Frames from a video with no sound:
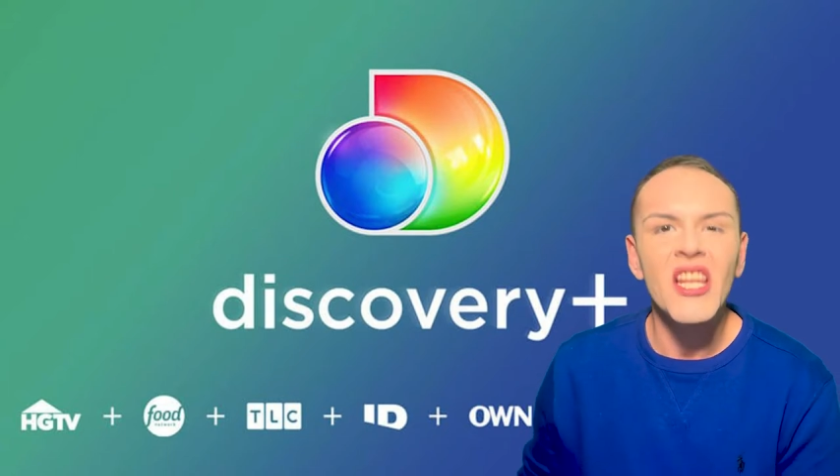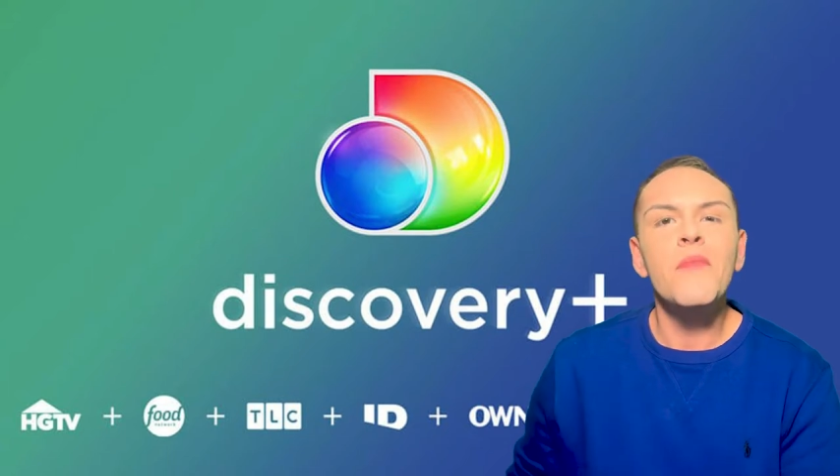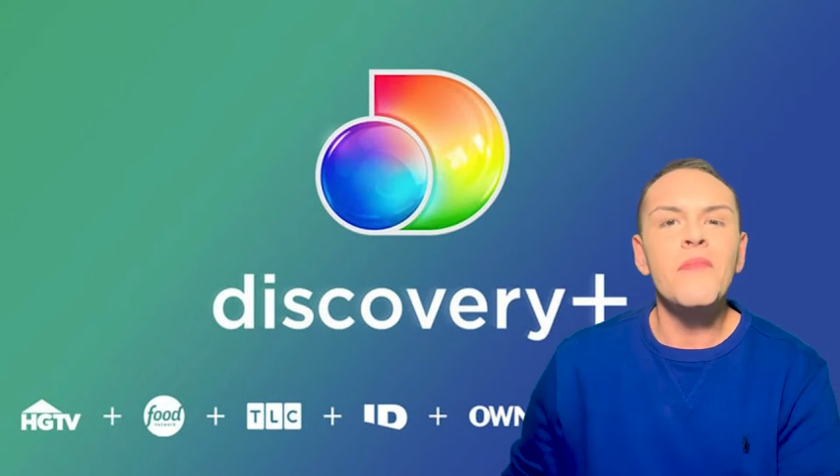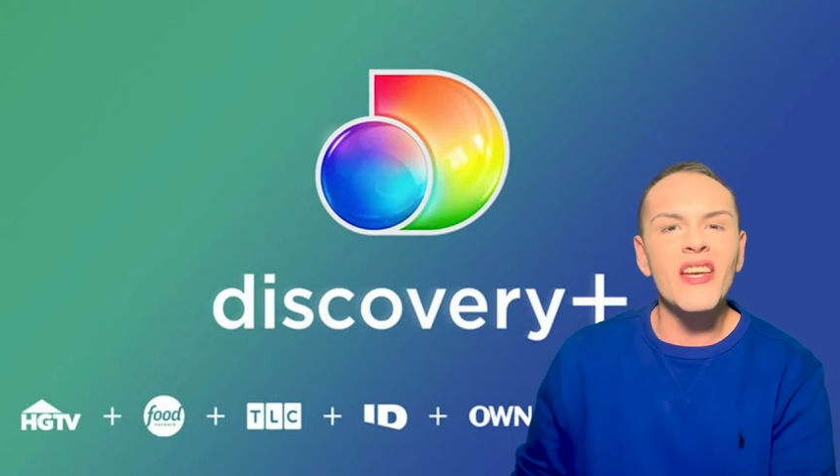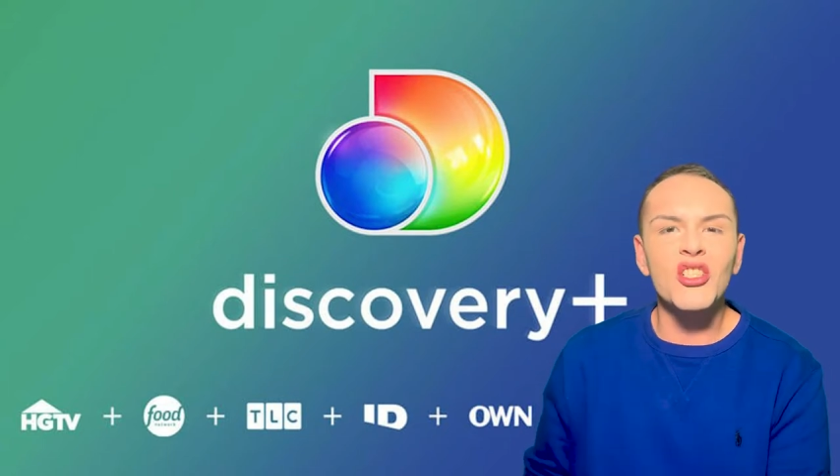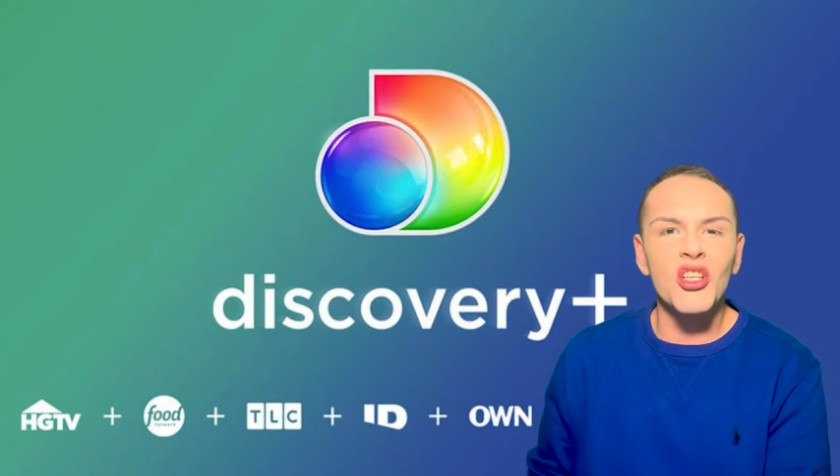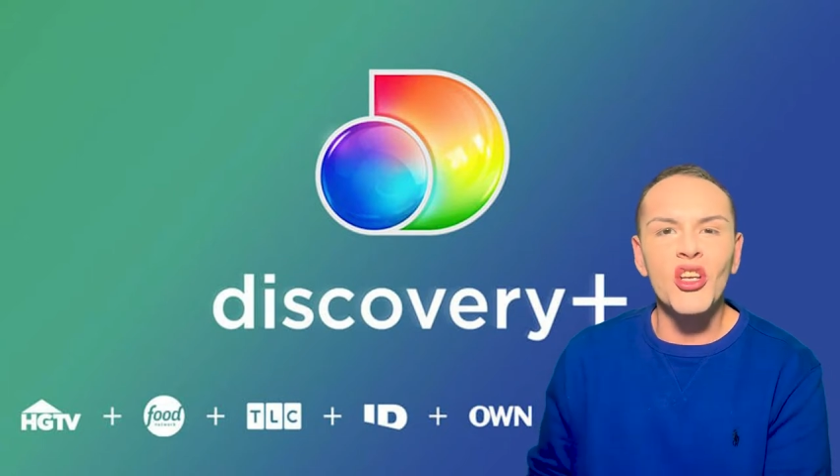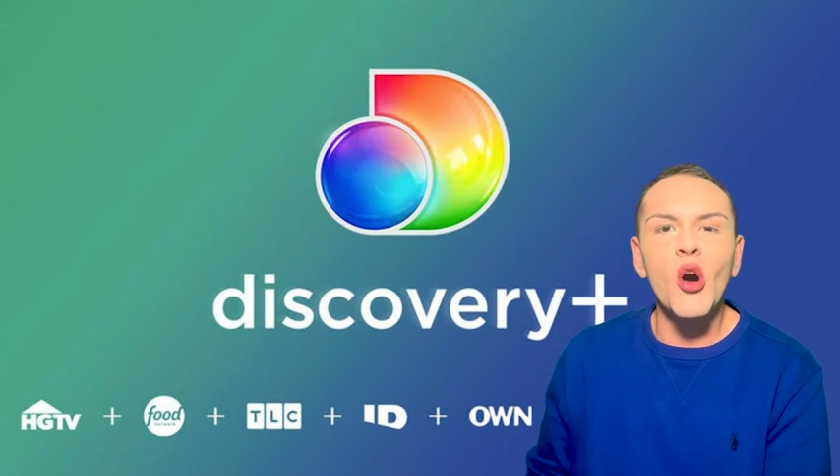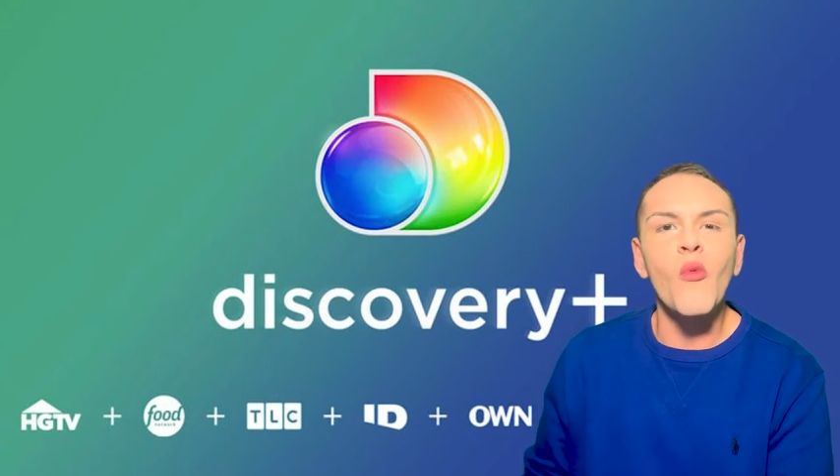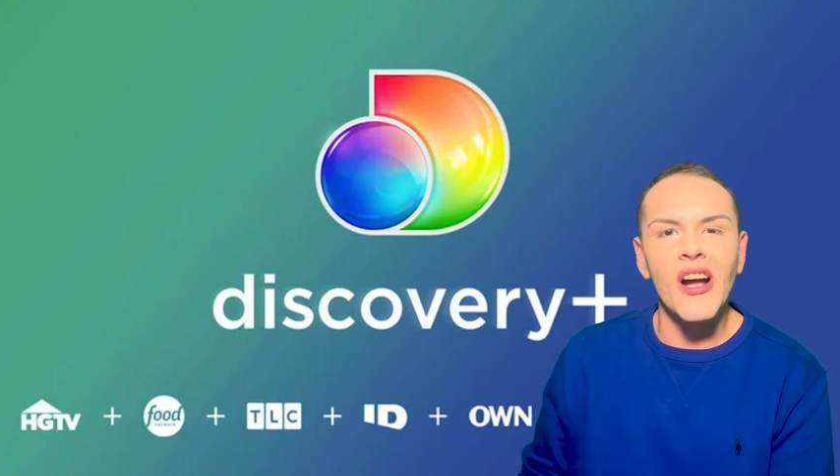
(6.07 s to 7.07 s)
Make sure to
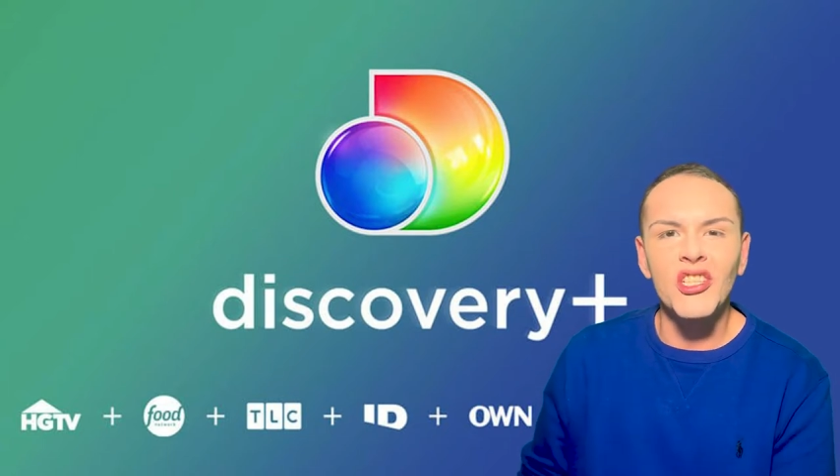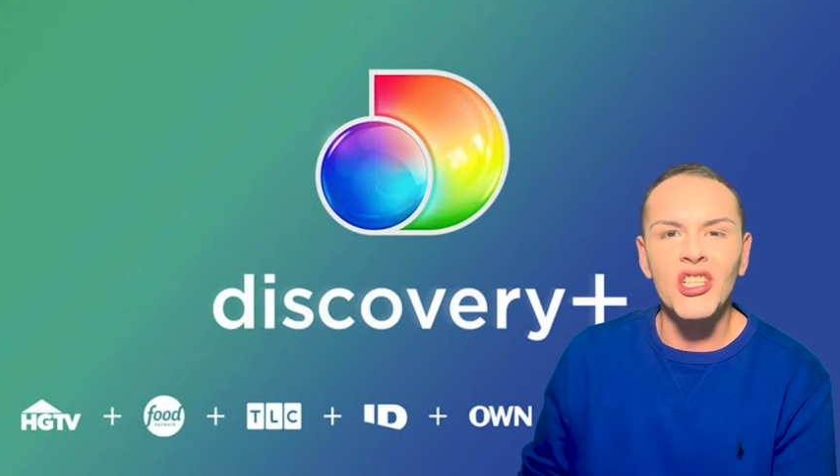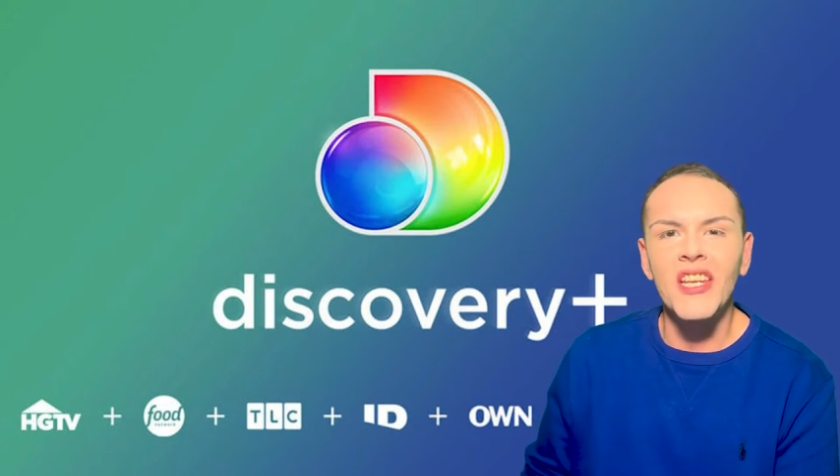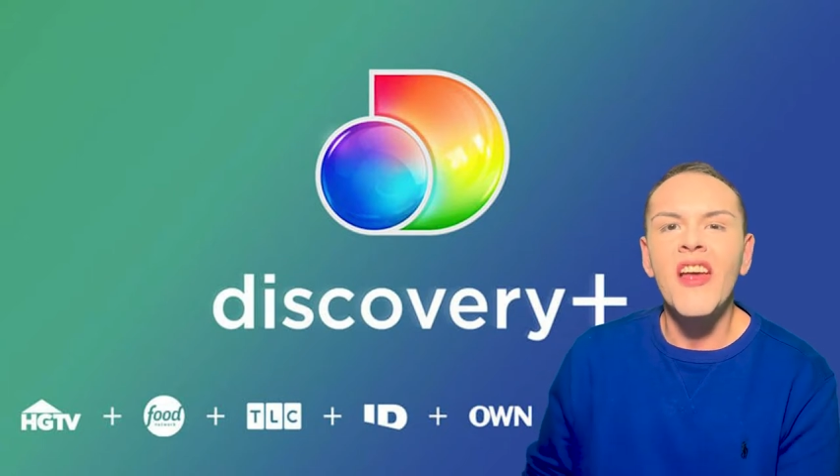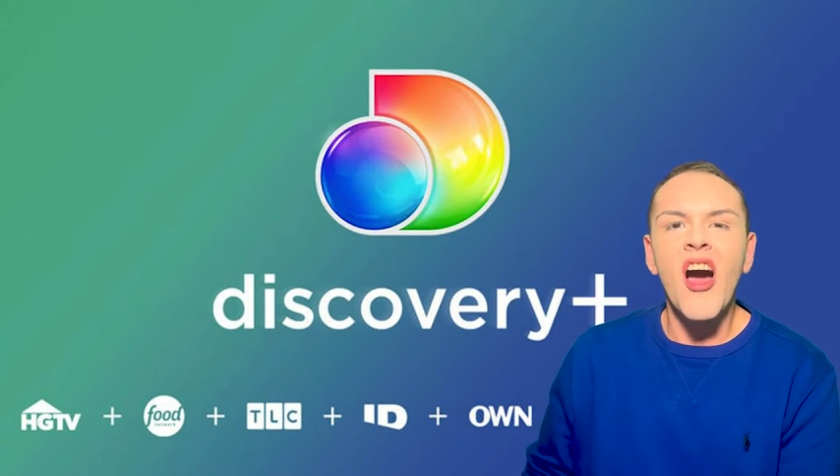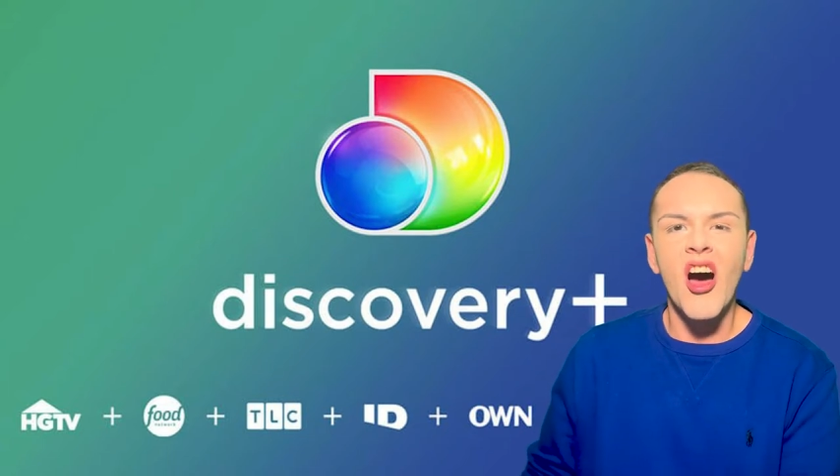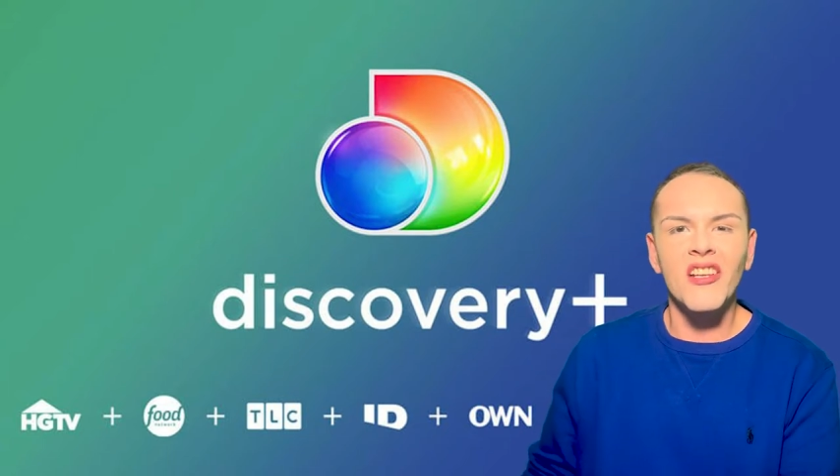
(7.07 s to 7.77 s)
go watch it on